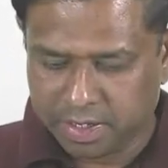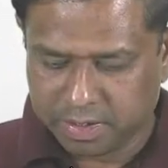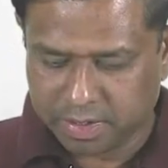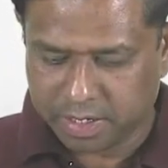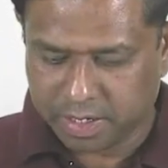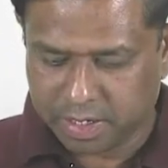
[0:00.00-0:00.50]

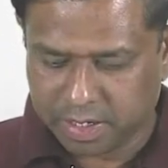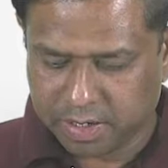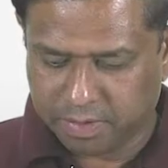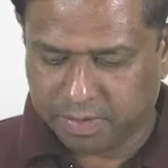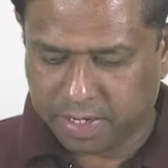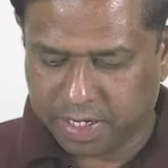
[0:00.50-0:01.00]
So then
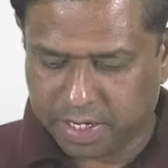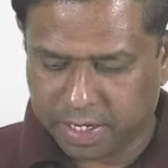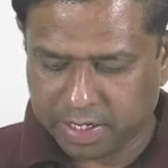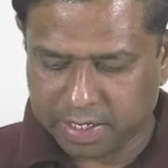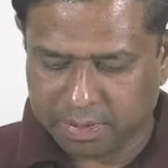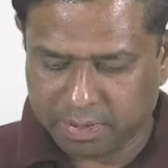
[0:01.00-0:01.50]
we
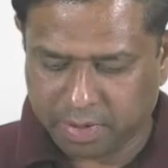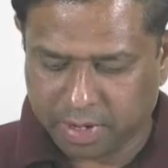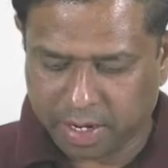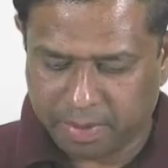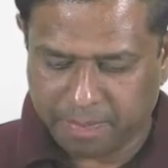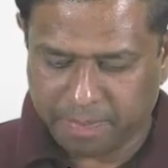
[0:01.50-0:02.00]
take this
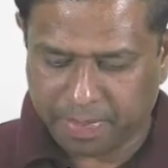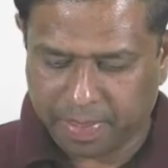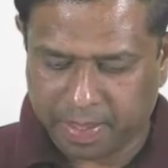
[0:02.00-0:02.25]
program